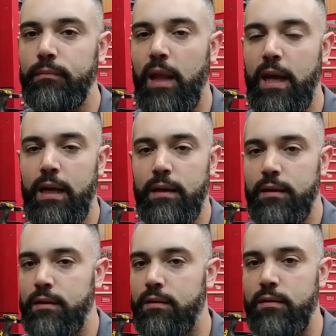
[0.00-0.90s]

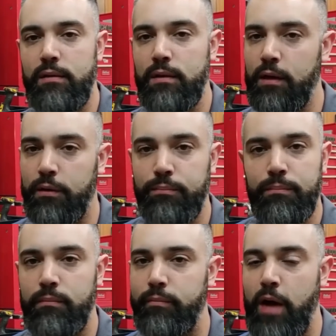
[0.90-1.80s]
And,
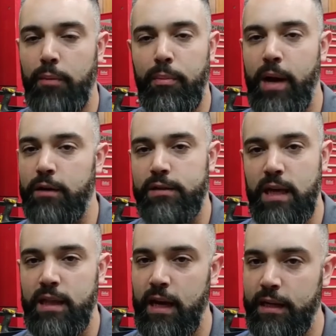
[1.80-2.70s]
help them out. Say
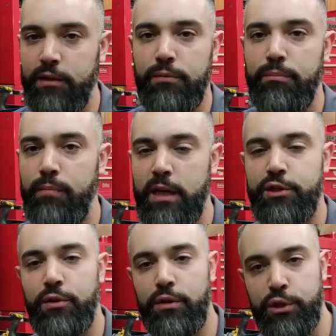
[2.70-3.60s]
thank you. Make
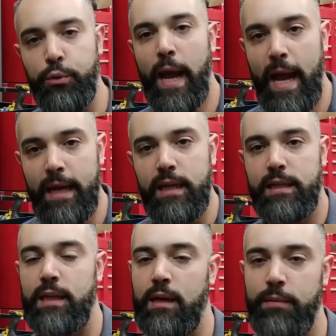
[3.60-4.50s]
sure that you hand it
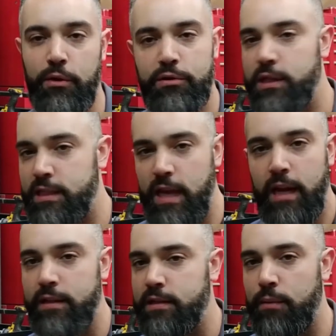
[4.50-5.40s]
to them. Don't just set
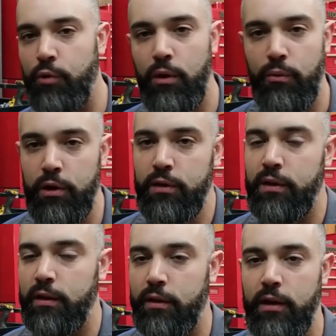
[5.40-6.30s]
it somewhere where you
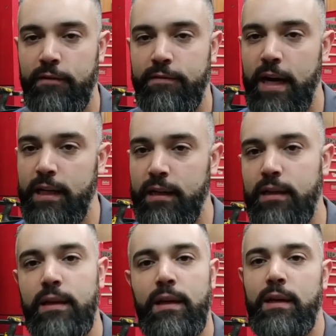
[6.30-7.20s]
think they're going to find it.
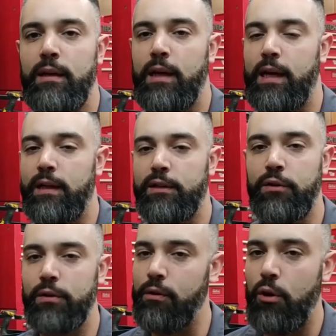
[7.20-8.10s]
Don't
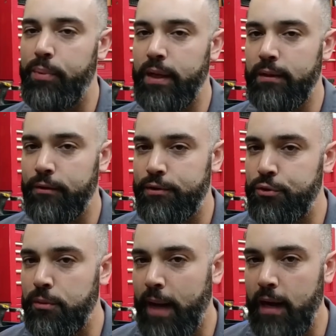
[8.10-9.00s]
go opening their
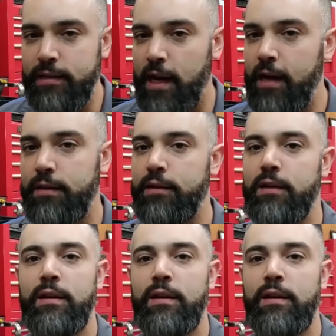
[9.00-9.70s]
toolbox either.